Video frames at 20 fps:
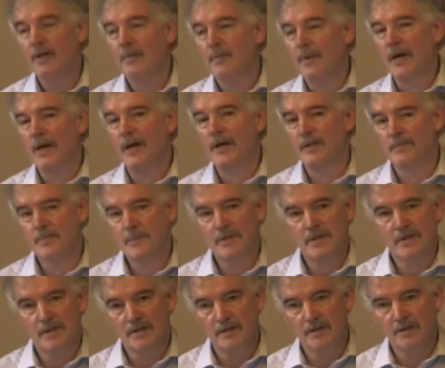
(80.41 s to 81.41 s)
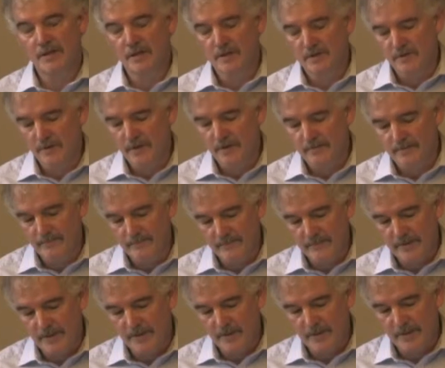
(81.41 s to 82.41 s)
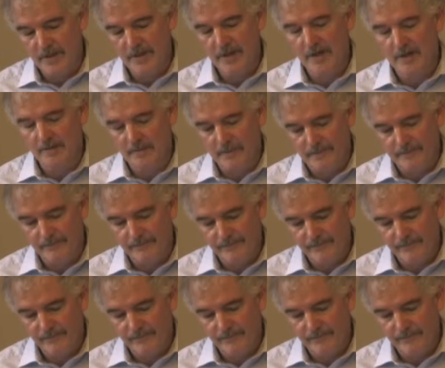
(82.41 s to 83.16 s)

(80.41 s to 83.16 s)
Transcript: behind a particular syndrome. That would be the second one.